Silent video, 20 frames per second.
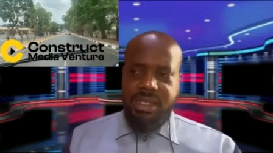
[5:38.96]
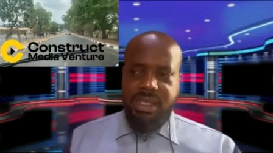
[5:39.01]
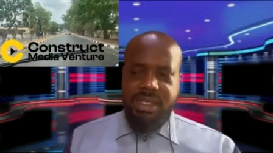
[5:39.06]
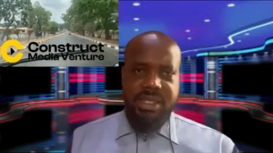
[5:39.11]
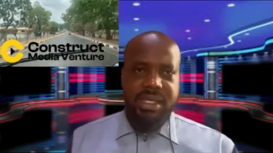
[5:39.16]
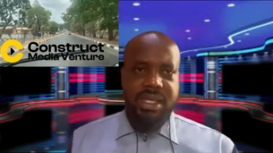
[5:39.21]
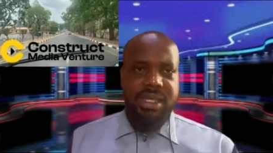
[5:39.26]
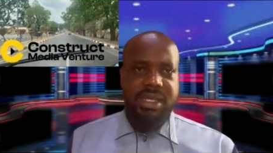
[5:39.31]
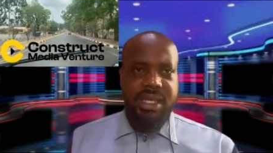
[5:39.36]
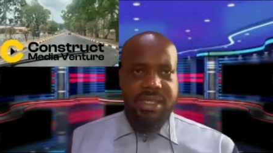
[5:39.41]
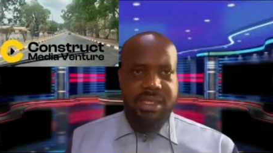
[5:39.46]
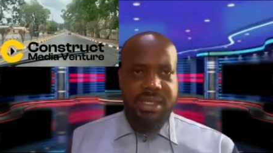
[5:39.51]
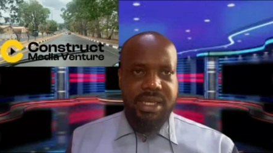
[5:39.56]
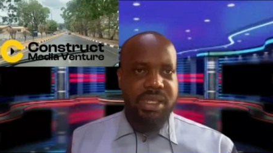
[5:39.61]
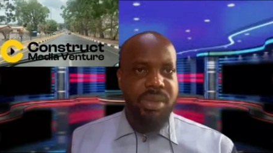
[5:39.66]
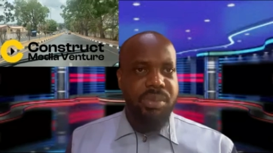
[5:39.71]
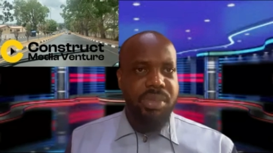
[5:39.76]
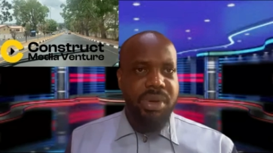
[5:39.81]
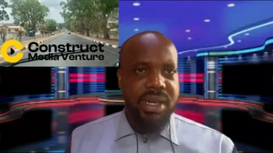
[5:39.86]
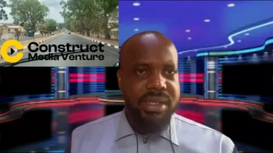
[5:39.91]
designated
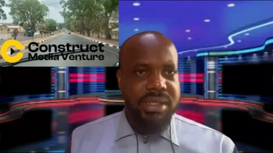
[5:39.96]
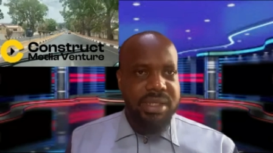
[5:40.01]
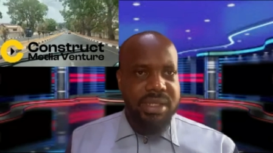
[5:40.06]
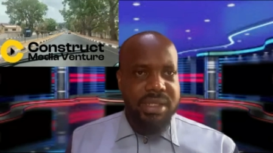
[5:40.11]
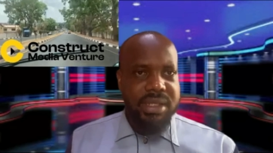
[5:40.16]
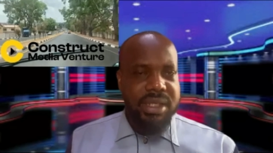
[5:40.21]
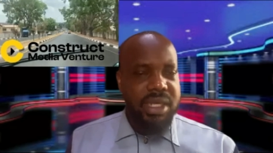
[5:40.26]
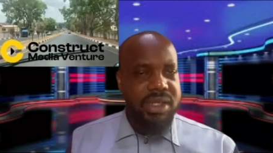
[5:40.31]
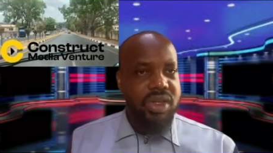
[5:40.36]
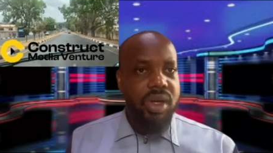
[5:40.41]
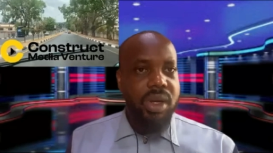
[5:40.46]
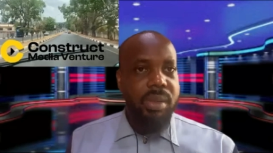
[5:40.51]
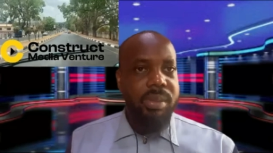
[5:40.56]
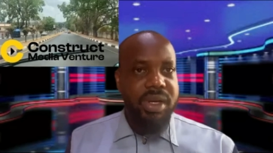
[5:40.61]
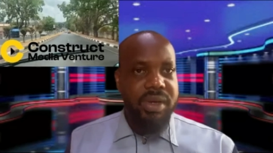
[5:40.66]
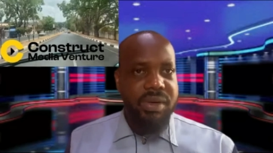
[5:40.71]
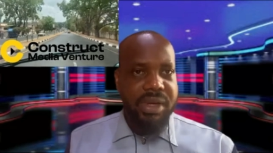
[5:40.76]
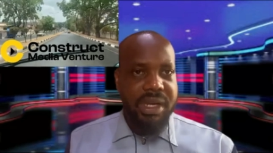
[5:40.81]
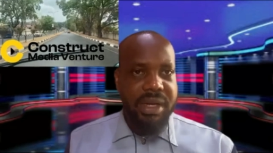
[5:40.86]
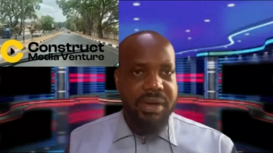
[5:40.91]
certain places as
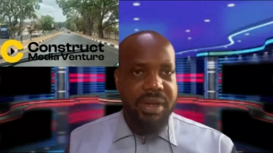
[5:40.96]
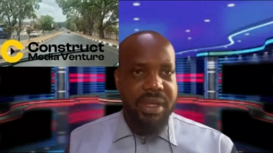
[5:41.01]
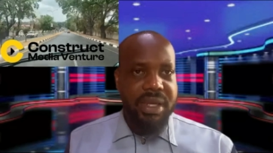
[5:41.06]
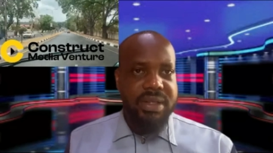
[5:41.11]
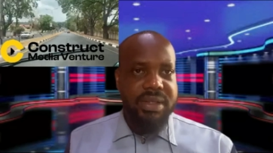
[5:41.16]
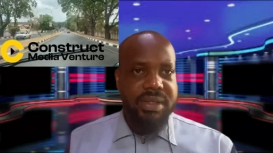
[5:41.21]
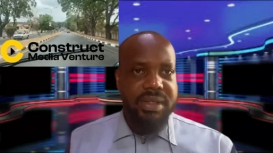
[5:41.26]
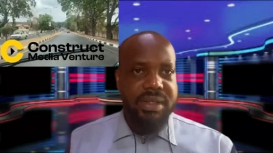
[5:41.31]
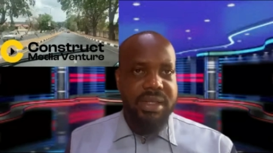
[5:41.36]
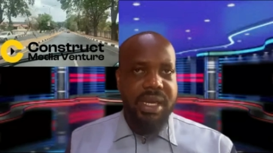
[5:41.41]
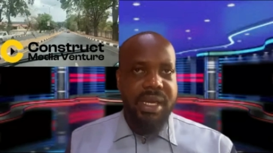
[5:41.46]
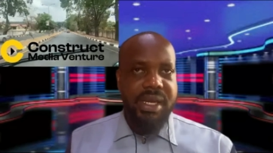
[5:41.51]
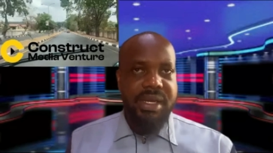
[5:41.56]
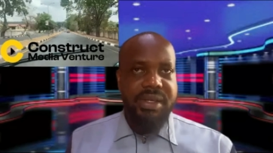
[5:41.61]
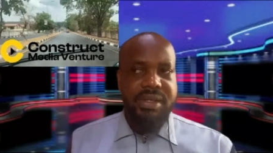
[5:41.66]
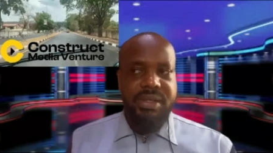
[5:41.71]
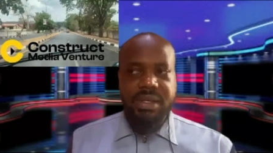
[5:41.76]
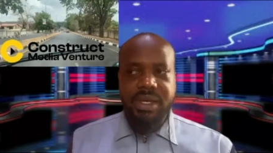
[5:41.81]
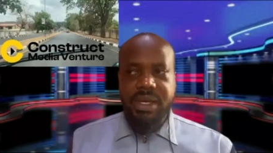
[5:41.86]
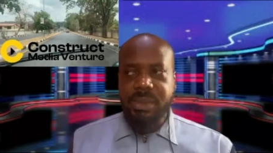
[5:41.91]
urban areas,
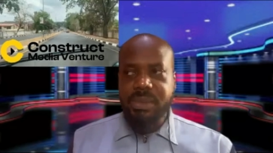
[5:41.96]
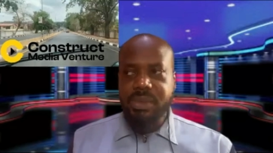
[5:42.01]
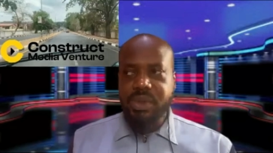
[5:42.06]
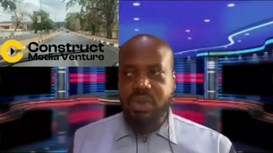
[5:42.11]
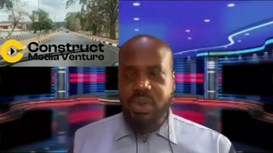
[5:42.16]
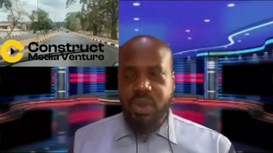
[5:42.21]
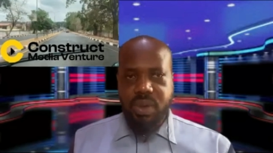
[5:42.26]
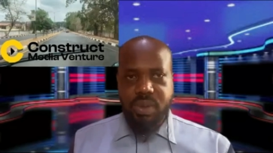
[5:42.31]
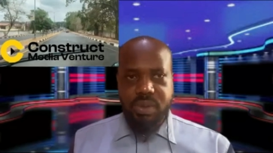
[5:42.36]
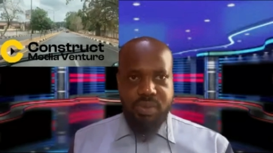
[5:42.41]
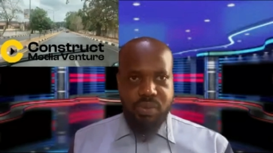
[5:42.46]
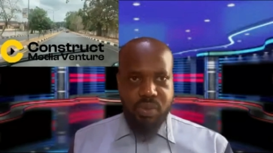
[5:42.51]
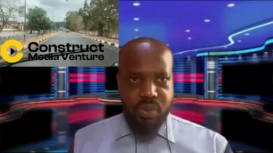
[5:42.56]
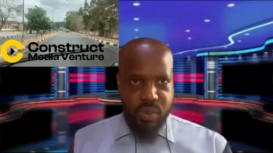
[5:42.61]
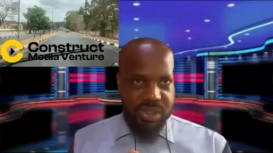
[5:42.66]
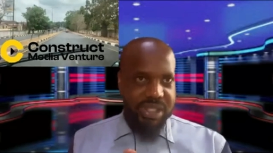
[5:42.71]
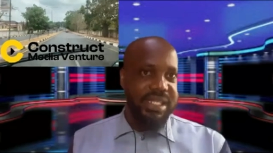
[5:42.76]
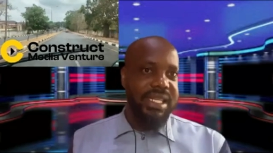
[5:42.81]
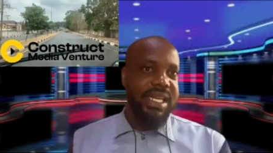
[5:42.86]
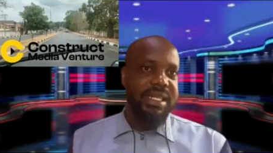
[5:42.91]
and so
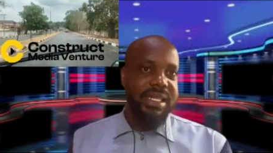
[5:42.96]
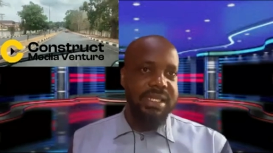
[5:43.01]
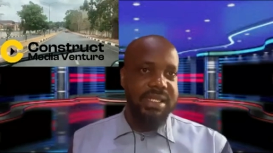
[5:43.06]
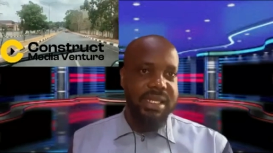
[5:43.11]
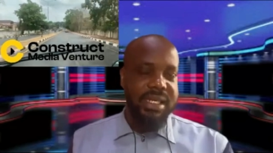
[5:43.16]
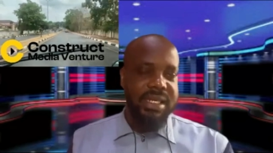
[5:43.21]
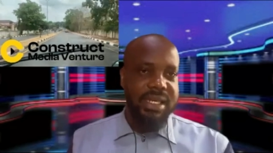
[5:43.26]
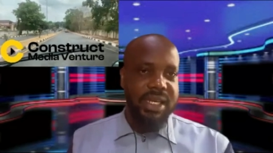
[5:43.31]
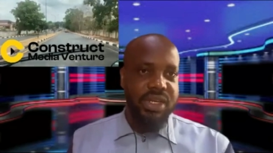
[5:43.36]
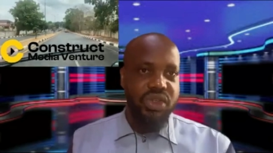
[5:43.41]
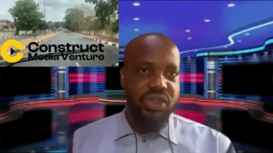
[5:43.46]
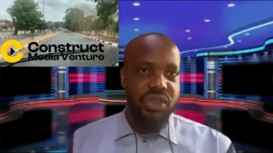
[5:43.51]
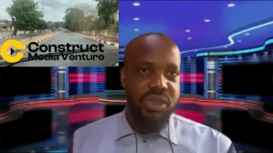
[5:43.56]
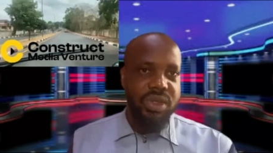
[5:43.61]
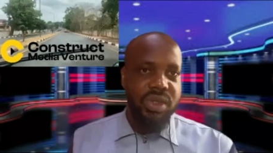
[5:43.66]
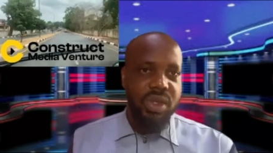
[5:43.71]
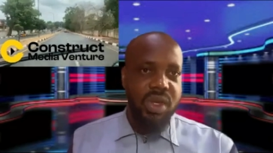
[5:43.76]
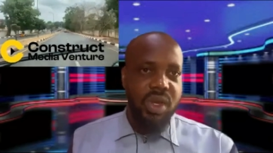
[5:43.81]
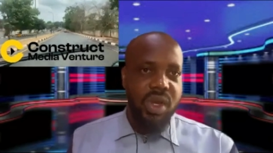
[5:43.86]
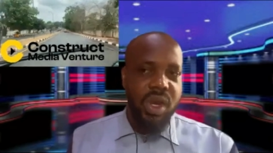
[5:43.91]
with that
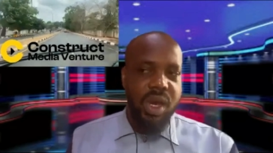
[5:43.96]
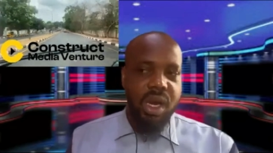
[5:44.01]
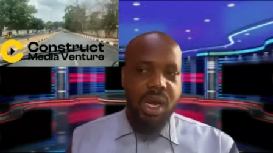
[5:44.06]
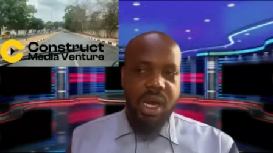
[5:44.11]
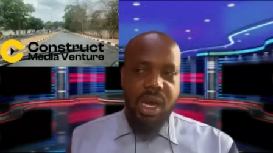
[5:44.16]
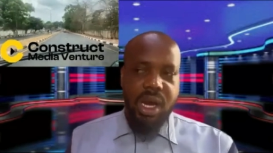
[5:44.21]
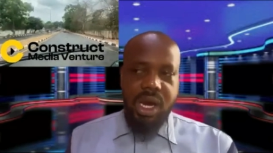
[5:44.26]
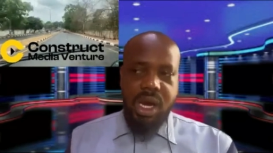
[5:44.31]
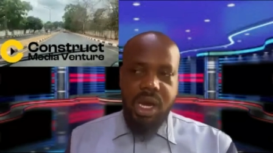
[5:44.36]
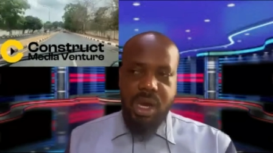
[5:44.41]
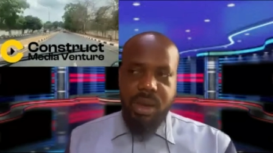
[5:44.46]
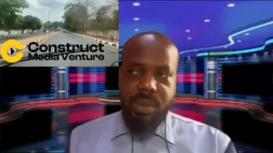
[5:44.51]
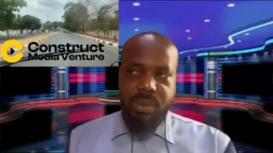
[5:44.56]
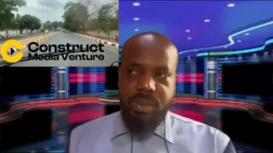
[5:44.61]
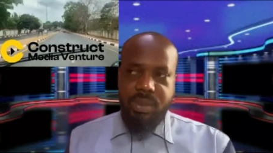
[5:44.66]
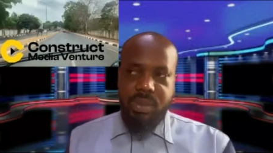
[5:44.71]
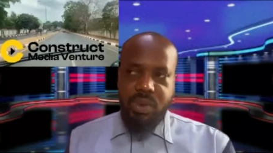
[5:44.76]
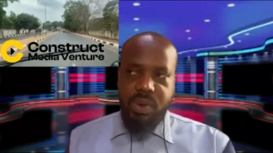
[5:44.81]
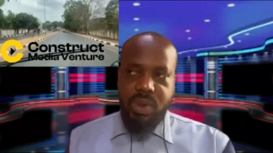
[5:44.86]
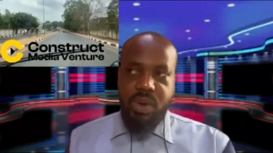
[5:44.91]
designation,
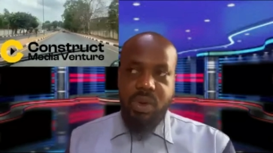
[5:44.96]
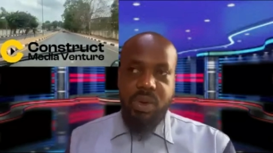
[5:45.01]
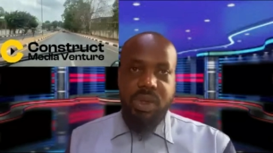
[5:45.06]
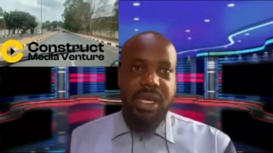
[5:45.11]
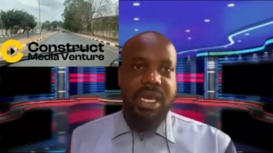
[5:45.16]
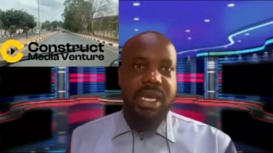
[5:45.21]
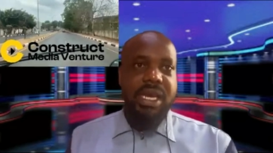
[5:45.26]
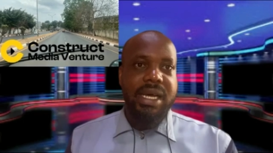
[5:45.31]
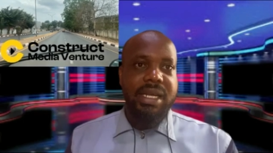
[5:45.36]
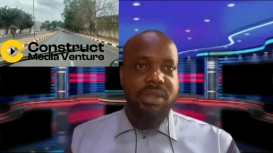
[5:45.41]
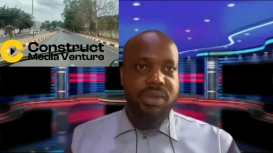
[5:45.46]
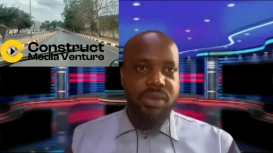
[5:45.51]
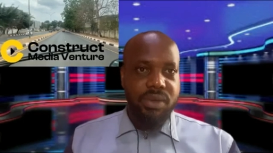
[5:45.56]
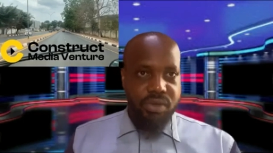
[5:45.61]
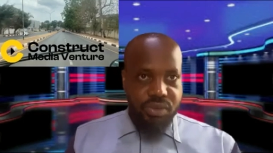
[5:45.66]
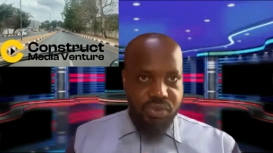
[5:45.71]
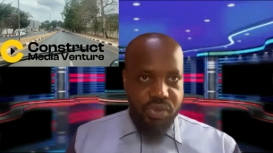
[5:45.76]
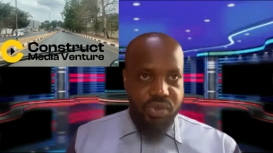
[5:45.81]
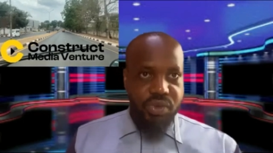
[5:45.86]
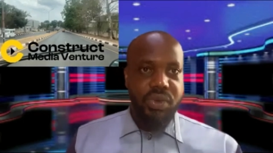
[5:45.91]
you are looking at
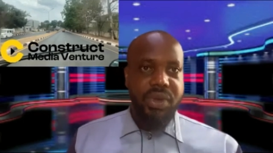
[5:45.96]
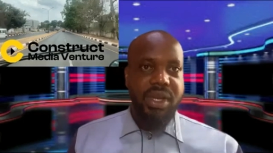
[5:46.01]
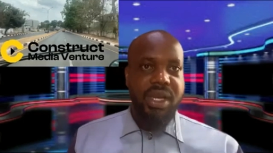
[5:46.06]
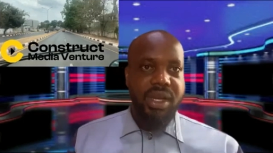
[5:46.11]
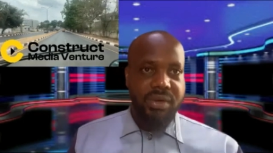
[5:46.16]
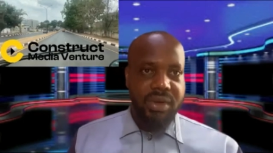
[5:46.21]
rural